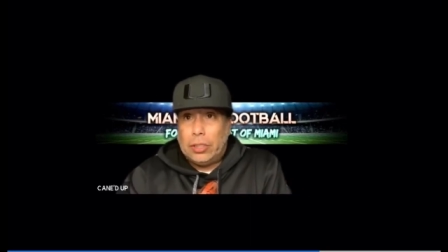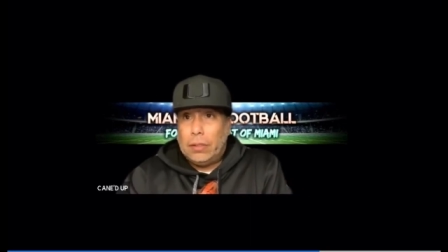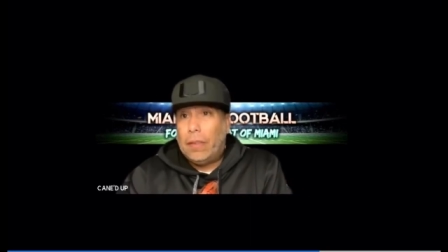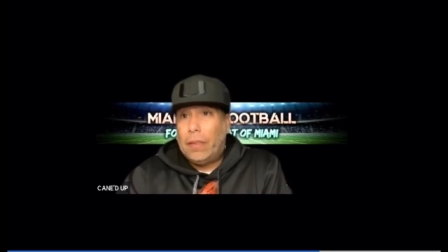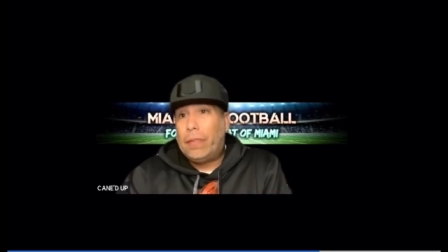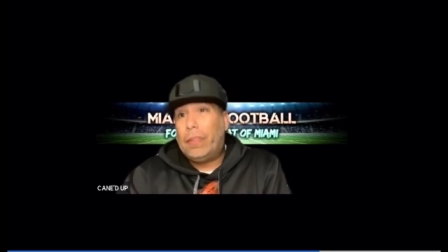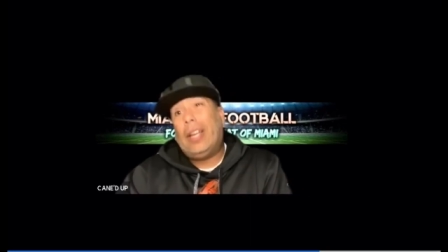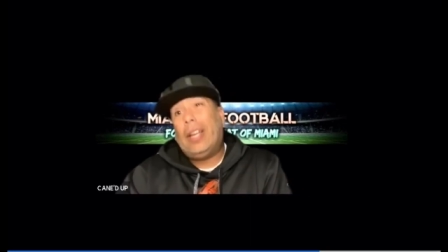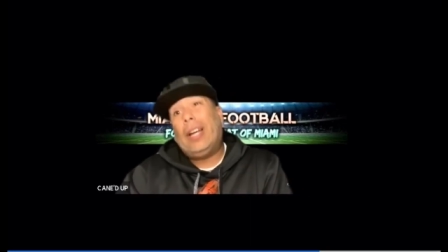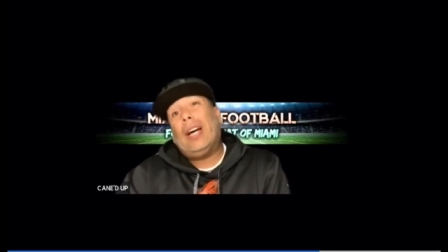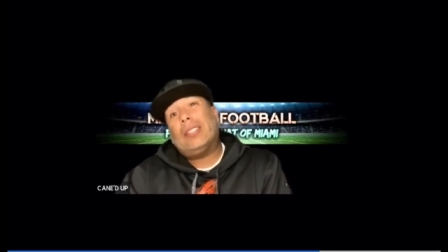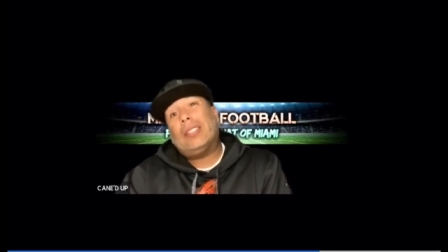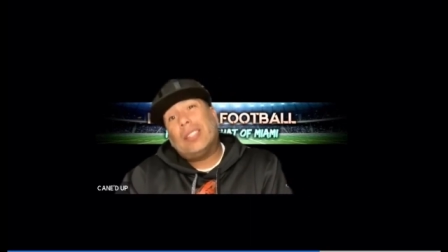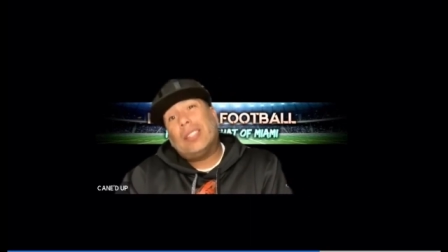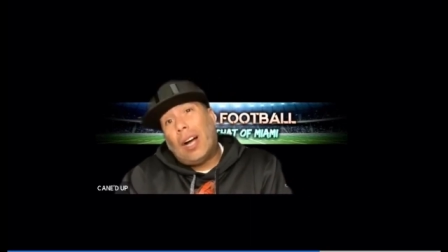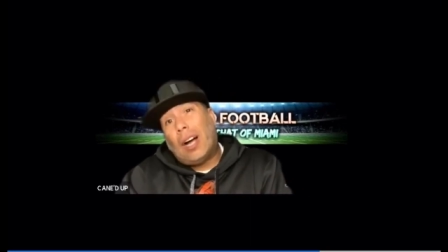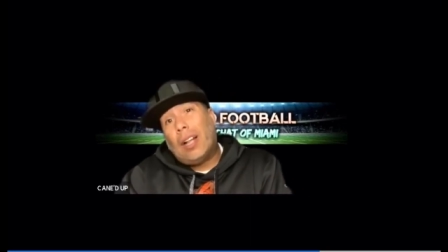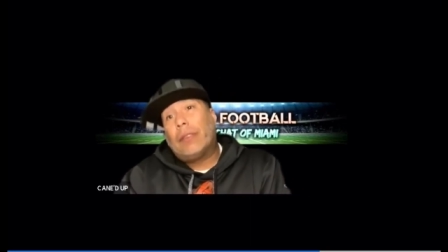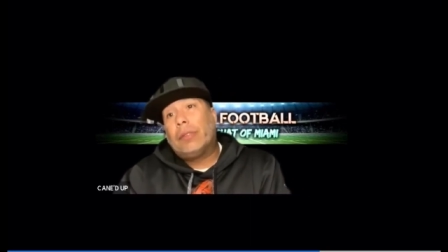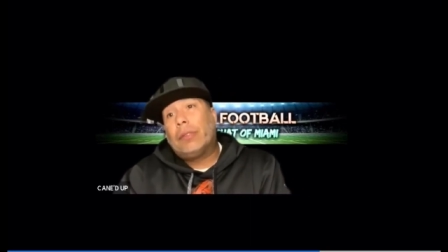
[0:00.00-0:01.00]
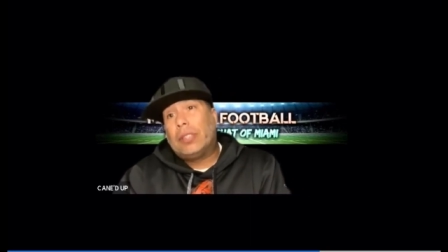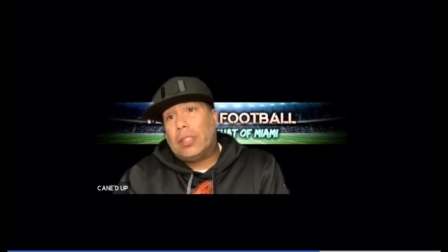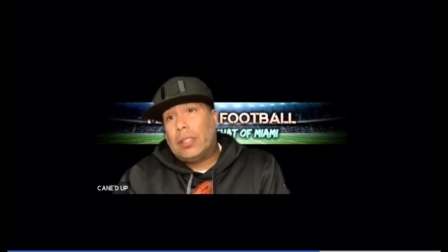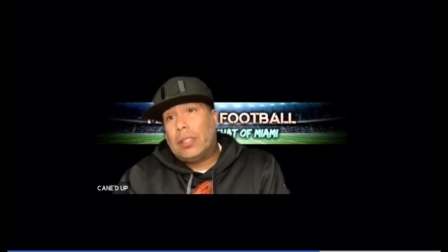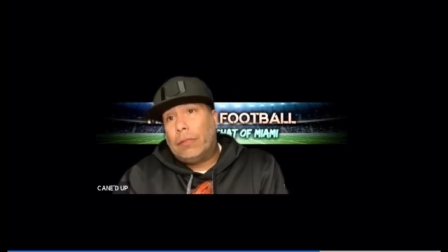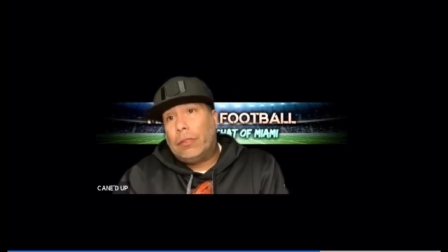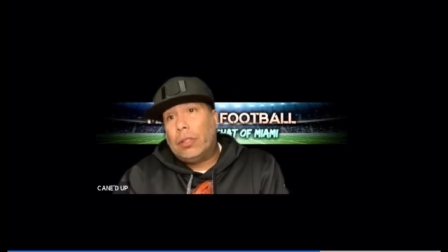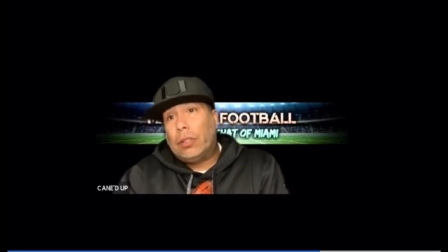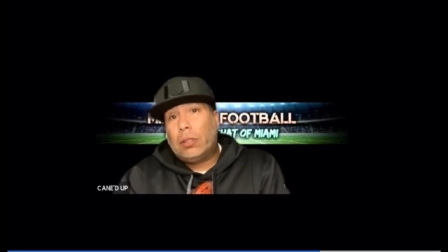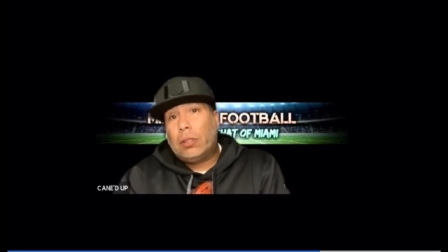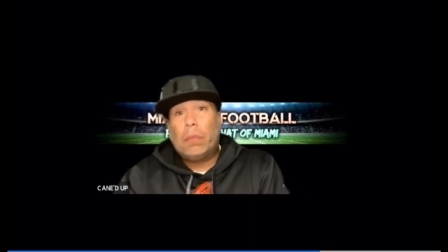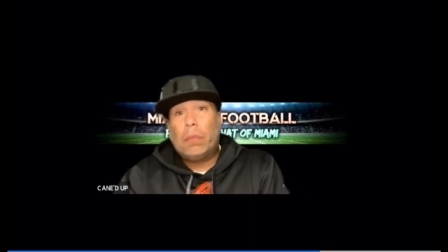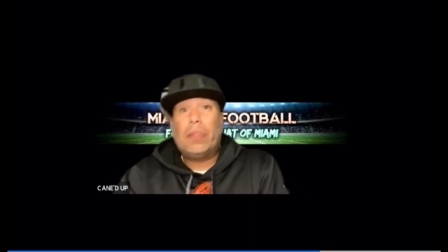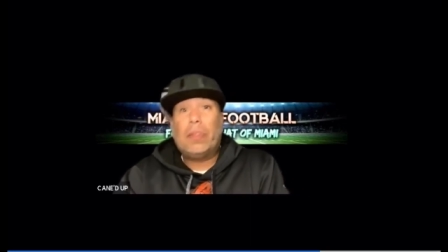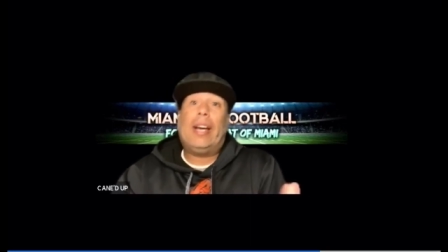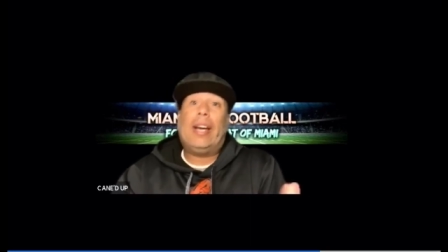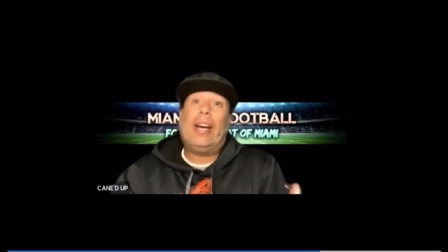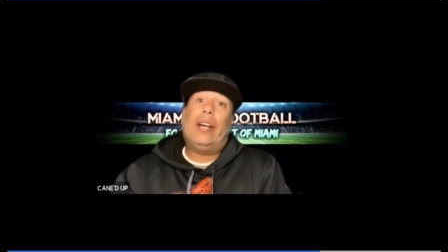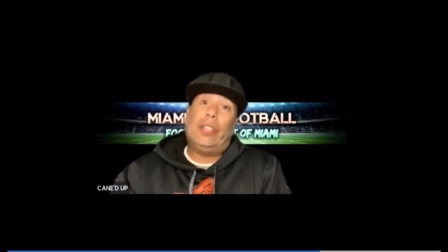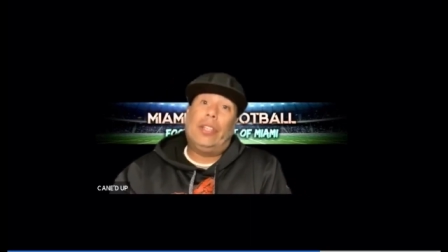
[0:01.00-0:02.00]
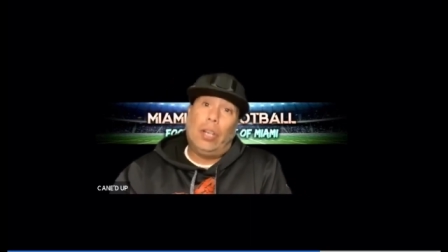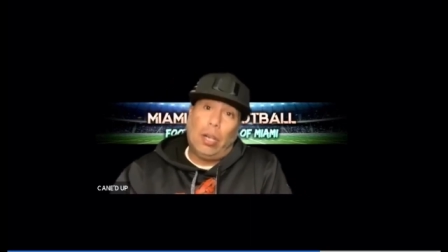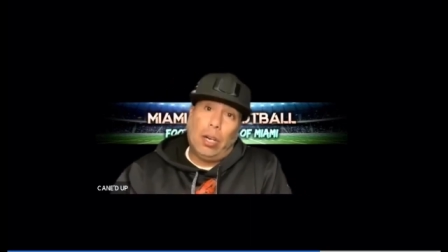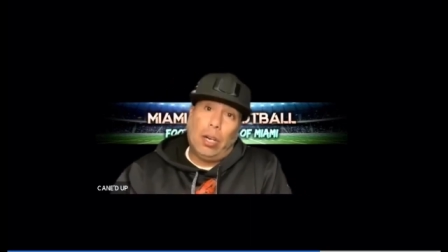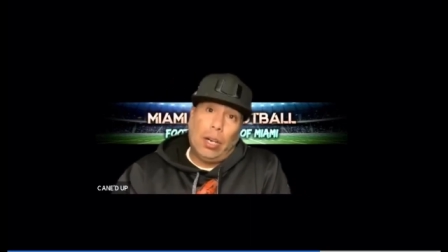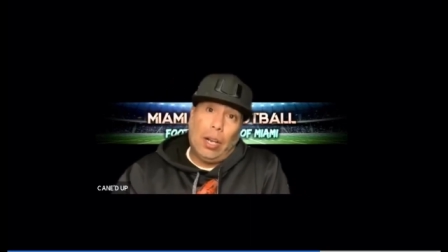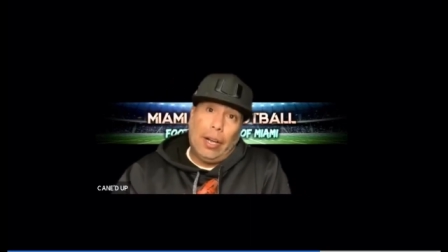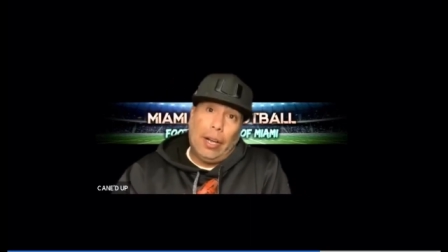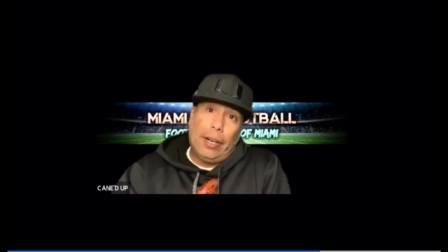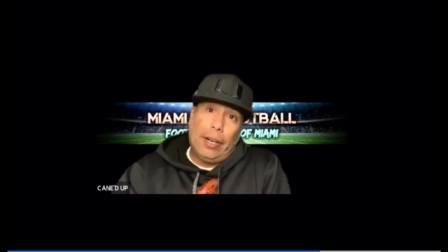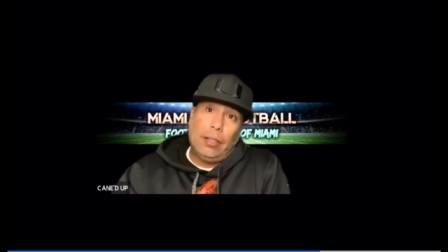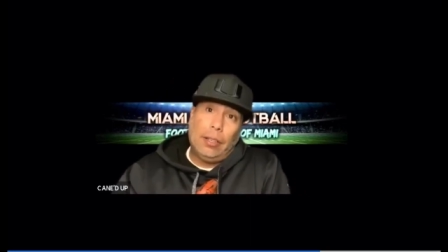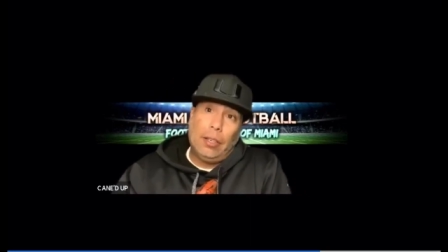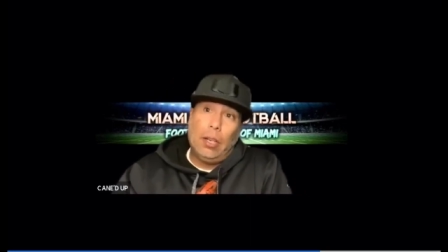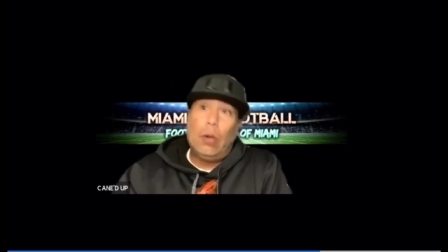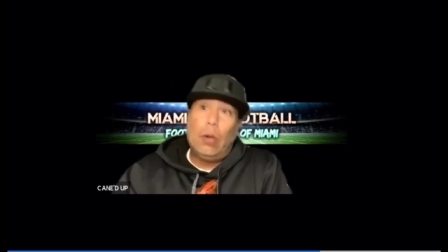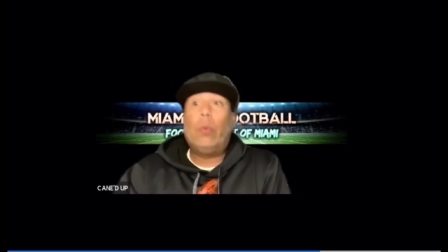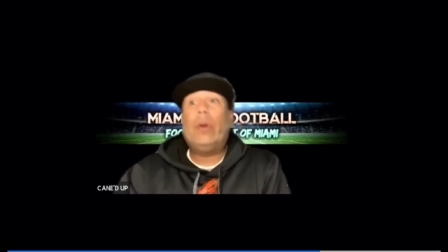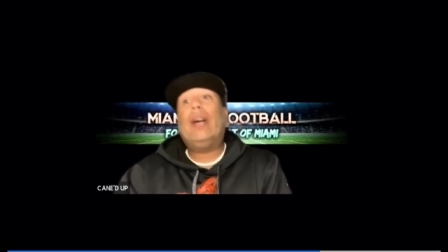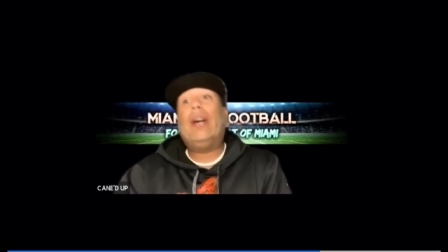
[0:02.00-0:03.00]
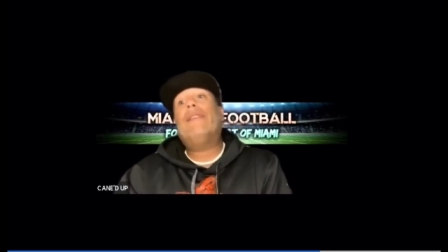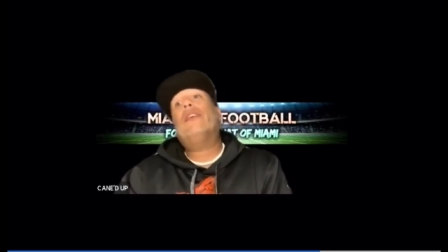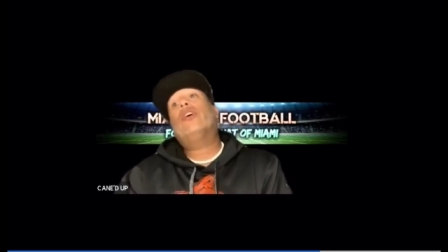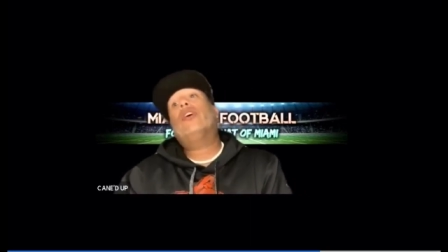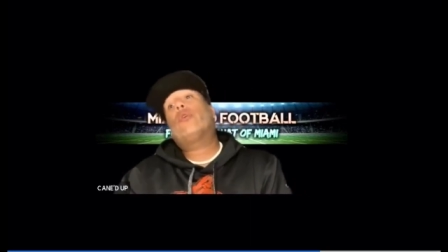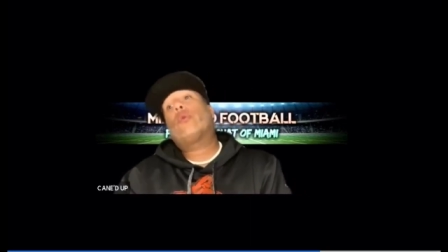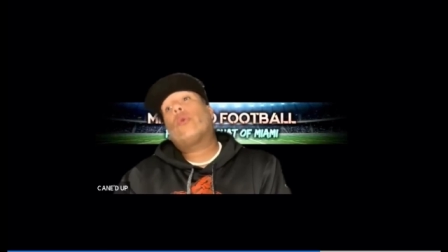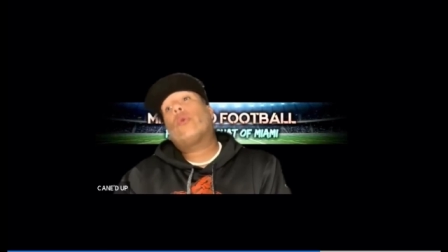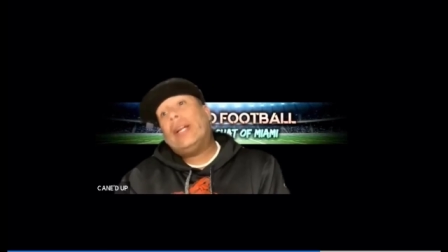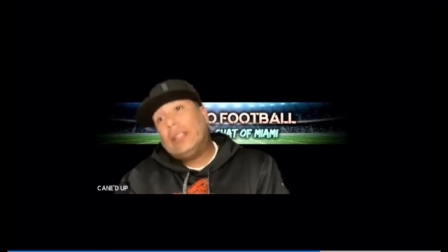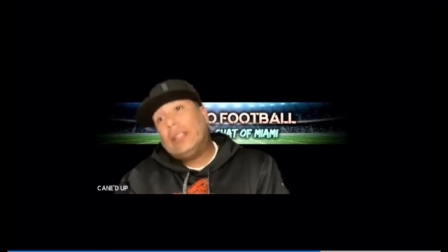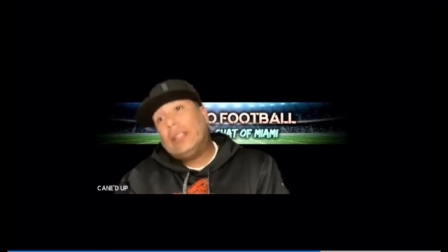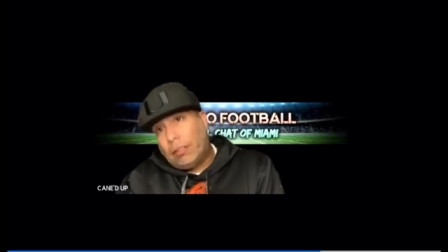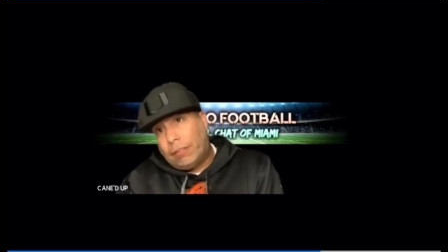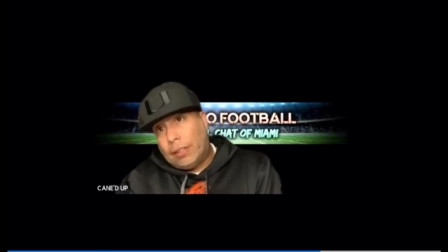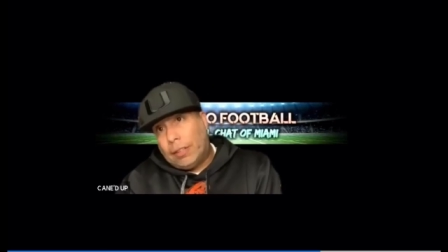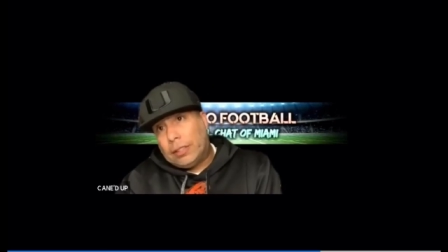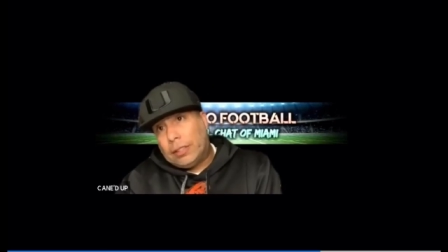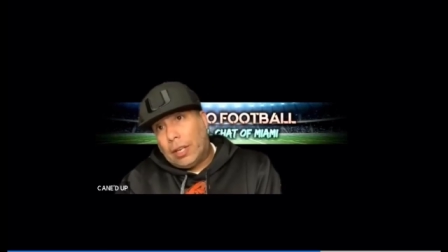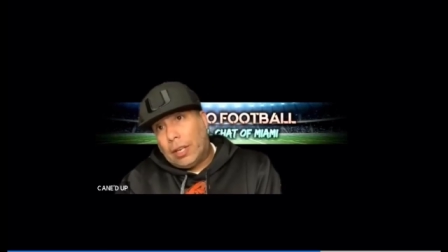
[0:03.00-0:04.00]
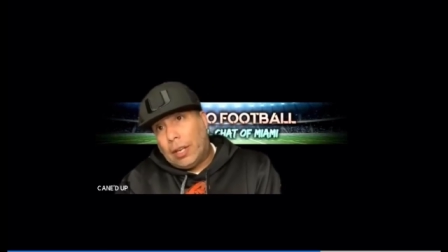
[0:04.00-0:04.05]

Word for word: They got solid receivers. They got a young line. We have a great defensive line.